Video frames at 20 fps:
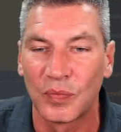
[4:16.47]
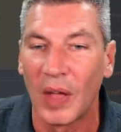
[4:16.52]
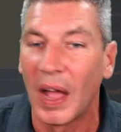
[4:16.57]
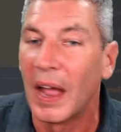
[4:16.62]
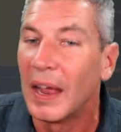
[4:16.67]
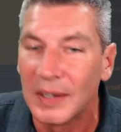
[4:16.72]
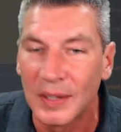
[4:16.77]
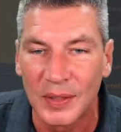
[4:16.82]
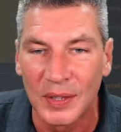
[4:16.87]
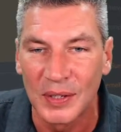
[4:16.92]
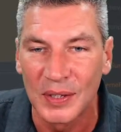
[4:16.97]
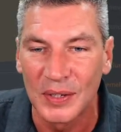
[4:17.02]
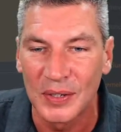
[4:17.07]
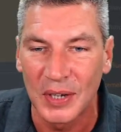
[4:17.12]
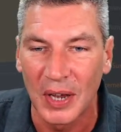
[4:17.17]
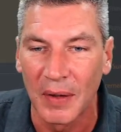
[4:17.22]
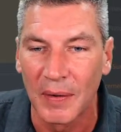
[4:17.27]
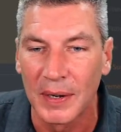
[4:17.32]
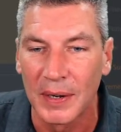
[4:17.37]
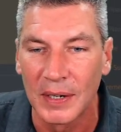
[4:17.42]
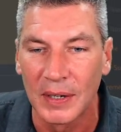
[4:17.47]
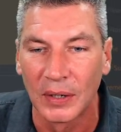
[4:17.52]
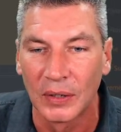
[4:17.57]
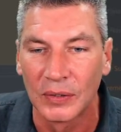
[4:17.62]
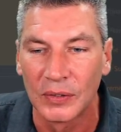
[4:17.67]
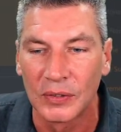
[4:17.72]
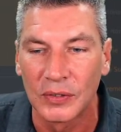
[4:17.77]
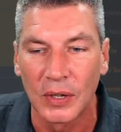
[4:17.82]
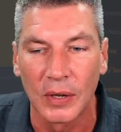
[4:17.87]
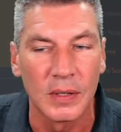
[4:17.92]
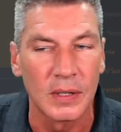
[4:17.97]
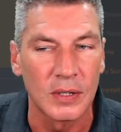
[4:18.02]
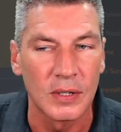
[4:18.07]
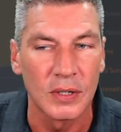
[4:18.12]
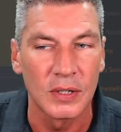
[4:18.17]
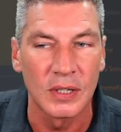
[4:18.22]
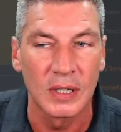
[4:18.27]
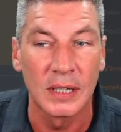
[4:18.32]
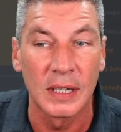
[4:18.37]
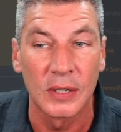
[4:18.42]
anything that's going on. So this
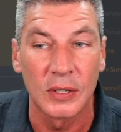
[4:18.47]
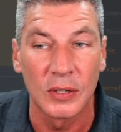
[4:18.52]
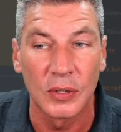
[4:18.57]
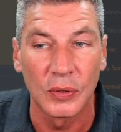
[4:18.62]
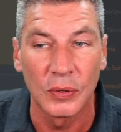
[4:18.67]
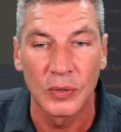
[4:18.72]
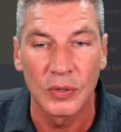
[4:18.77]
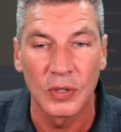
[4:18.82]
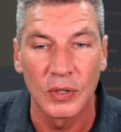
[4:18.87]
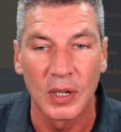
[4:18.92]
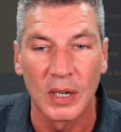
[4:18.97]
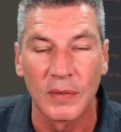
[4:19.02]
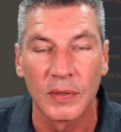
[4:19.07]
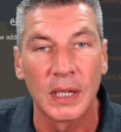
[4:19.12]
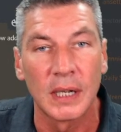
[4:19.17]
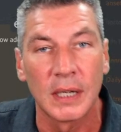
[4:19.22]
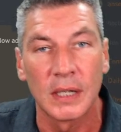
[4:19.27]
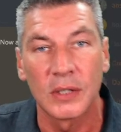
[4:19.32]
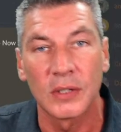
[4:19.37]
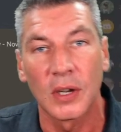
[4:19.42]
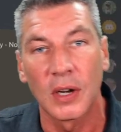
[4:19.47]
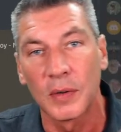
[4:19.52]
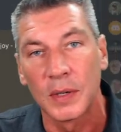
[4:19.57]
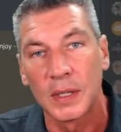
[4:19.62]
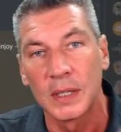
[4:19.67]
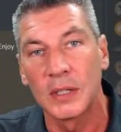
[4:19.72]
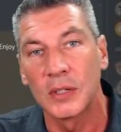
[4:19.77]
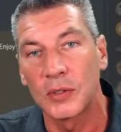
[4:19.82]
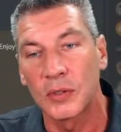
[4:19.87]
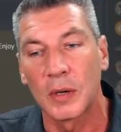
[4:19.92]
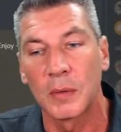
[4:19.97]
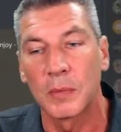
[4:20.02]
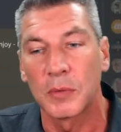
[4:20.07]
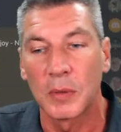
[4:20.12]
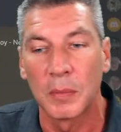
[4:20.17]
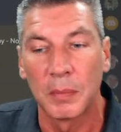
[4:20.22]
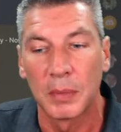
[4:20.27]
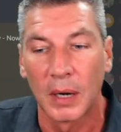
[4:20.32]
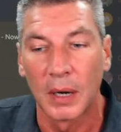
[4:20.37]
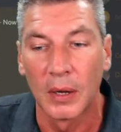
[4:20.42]
is the Discord server. The links are in the
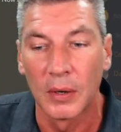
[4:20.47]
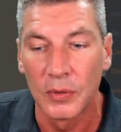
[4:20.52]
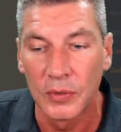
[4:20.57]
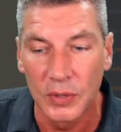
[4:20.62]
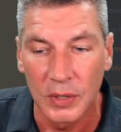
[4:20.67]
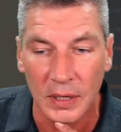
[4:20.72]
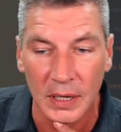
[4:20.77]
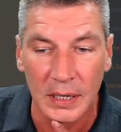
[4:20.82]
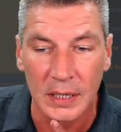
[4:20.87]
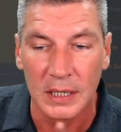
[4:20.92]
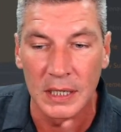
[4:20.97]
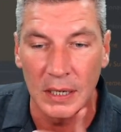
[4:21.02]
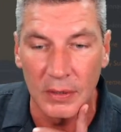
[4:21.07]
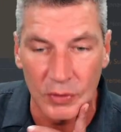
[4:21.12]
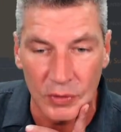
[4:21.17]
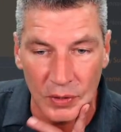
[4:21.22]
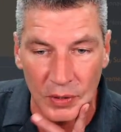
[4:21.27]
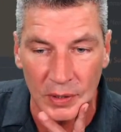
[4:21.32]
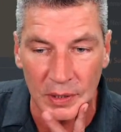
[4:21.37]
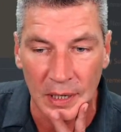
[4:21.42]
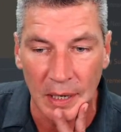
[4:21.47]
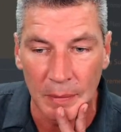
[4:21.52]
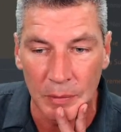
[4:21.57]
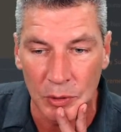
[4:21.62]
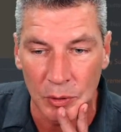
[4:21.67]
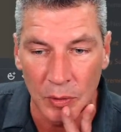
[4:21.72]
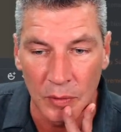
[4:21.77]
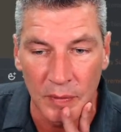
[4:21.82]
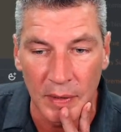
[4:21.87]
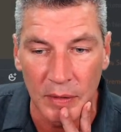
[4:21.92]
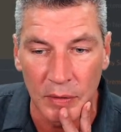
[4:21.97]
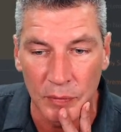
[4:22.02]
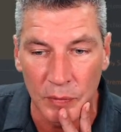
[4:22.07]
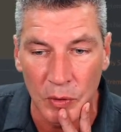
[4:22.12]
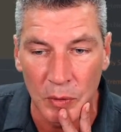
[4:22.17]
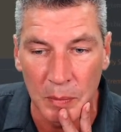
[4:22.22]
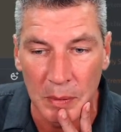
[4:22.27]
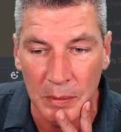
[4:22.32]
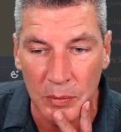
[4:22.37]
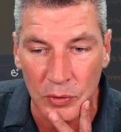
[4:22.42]
description below, so get yourself signed up to it. We've had a
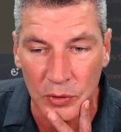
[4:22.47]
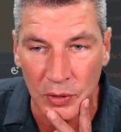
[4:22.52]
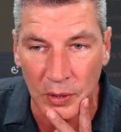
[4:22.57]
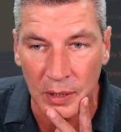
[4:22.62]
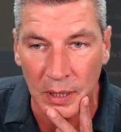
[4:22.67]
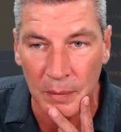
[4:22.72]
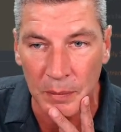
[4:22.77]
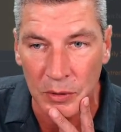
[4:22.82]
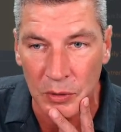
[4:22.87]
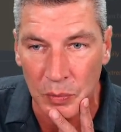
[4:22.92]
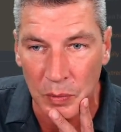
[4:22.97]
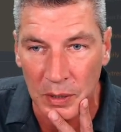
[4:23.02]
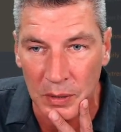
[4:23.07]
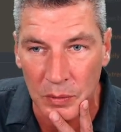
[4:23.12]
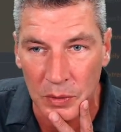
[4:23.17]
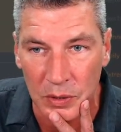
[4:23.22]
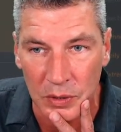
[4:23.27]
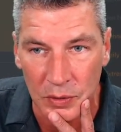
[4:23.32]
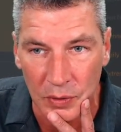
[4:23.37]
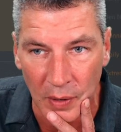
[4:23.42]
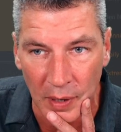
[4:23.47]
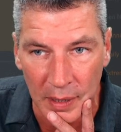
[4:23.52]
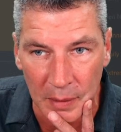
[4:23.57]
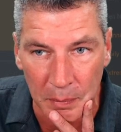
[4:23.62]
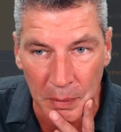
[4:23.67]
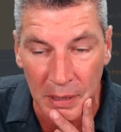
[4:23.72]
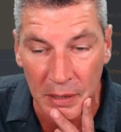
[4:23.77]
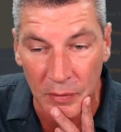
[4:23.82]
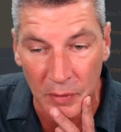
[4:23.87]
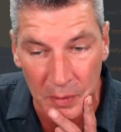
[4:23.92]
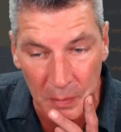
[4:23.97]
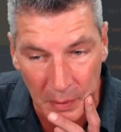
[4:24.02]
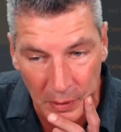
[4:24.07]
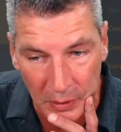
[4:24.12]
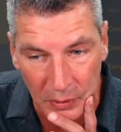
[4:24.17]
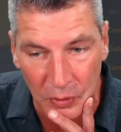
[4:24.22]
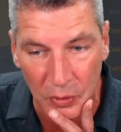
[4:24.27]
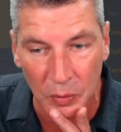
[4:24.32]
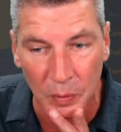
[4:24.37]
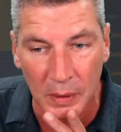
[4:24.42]
few people sign up this week, which is great. Pedigree
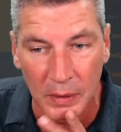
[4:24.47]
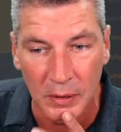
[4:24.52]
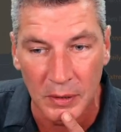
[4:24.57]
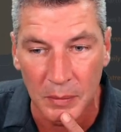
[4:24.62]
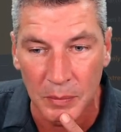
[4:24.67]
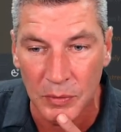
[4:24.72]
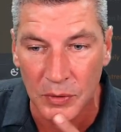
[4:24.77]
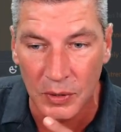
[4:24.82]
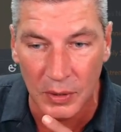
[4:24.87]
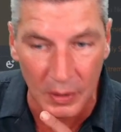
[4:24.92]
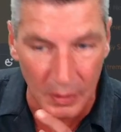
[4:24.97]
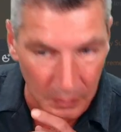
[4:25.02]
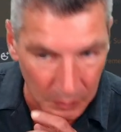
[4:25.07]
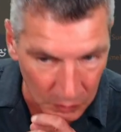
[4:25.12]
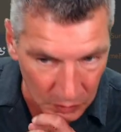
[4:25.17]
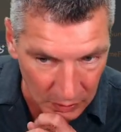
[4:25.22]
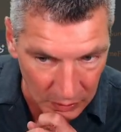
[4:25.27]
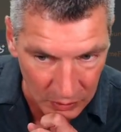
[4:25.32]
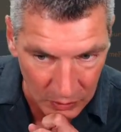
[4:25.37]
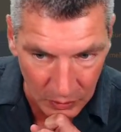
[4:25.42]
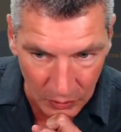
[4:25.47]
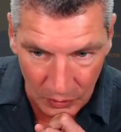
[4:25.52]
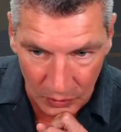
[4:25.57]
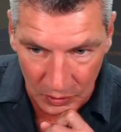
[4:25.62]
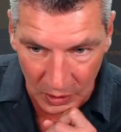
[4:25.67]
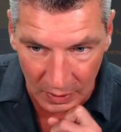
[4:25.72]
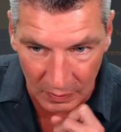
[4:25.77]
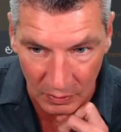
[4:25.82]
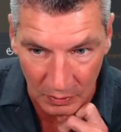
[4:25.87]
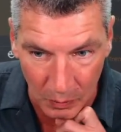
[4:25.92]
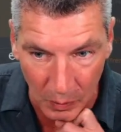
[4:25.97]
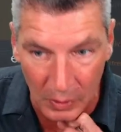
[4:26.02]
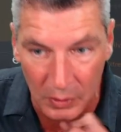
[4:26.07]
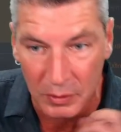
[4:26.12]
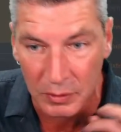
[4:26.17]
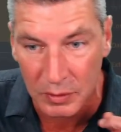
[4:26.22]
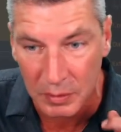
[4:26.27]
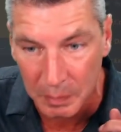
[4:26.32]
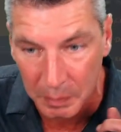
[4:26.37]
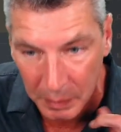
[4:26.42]
Mongrel, welcome to the Discord server.
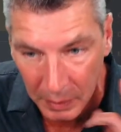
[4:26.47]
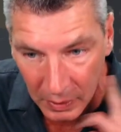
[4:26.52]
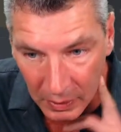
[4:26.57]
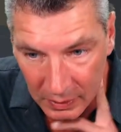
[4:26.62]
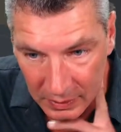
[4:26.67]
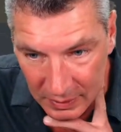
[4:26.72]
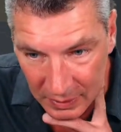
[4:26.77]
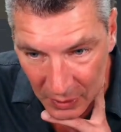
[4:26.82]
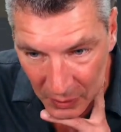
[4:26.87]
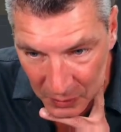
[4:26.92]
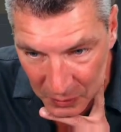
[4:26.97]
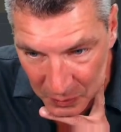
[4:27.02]
Welcome to Barton